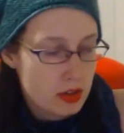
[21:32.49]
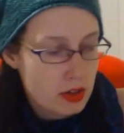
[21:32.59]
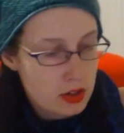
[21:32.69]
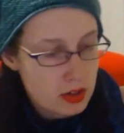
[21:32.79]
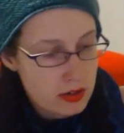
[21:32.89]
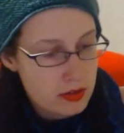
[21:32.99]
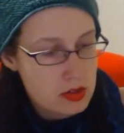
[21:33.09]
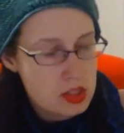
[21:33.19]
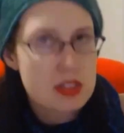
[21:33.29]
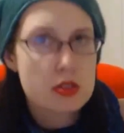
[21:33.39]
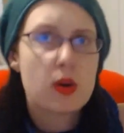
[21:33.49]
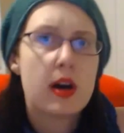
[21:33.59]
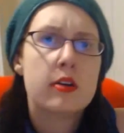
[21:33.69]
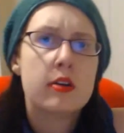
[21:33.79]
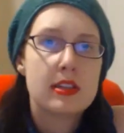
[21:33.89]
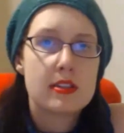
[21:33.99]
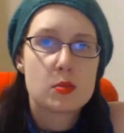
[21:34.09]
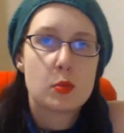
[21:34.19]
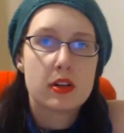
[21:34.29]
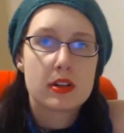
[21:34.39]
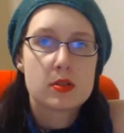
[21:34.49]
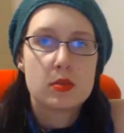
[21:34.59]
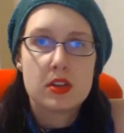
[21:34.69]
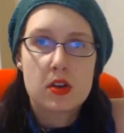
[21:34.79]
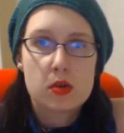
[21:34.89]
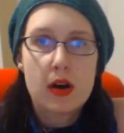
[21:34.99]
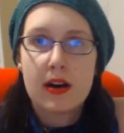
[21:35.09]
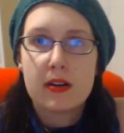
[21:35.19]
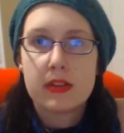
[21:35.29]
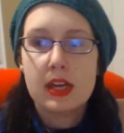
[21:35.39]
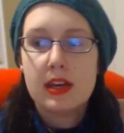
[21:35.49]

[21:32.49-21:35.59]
they're just 12 in this book, because when you're 12,